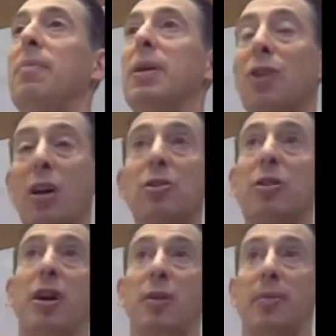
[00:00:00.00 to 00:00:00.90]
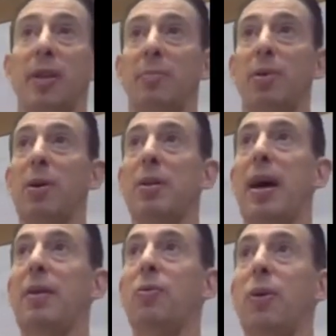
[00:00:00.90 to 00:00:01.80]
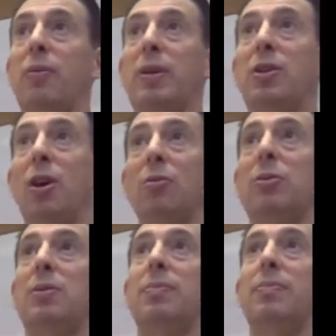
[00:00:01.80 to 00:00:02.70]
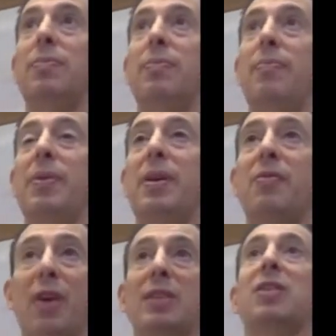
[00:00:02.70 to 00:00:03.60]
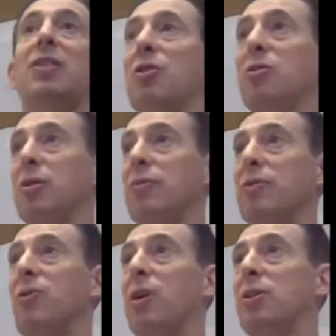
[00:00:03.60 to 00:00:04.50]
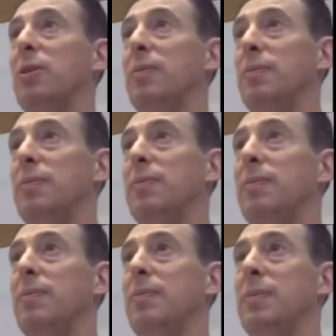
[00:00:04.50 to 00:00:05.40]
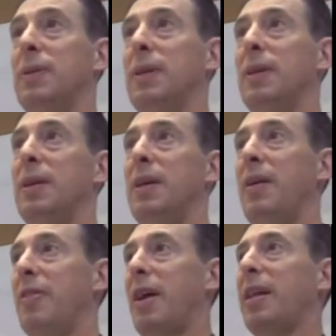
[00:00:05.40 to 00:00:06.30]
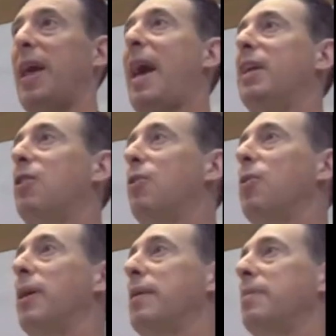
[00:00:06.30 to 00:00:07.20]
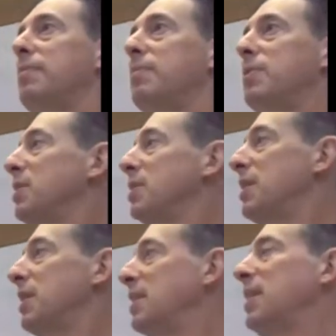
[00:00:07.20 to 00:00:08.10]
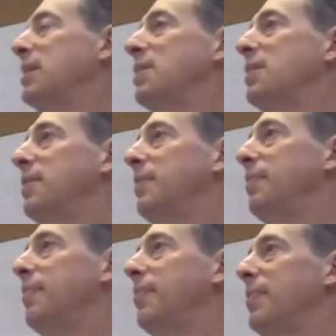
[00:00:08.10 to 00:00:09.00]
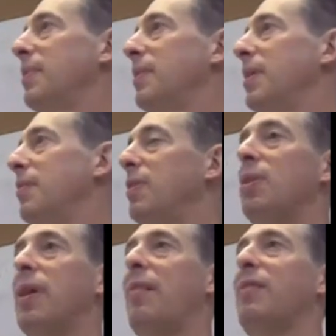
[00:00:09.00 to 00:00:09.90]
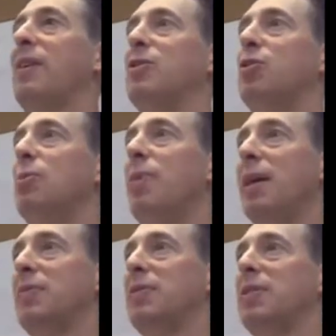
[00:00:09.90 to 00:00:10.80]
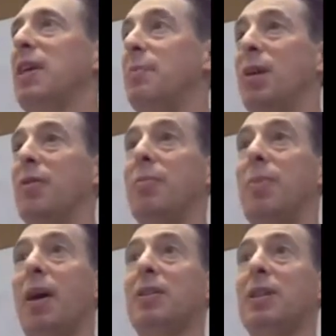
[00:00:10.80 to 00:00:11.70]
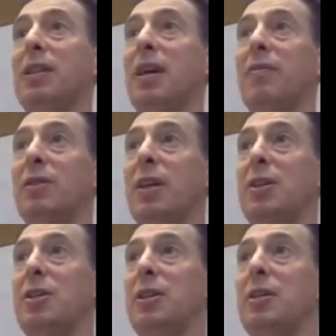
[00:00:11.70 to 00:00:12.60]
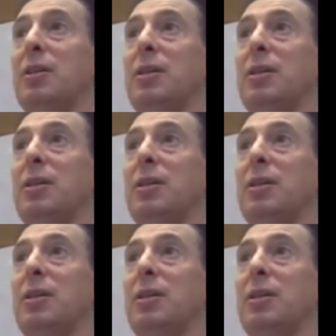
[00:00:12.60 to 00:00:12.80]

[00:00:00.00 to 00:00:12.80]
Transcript: It's also the argument in the book that when we don't invest in social infrastructure, if that category doesn't exist, if we don't have it in our toolbox, if it's not part of our policy conversation,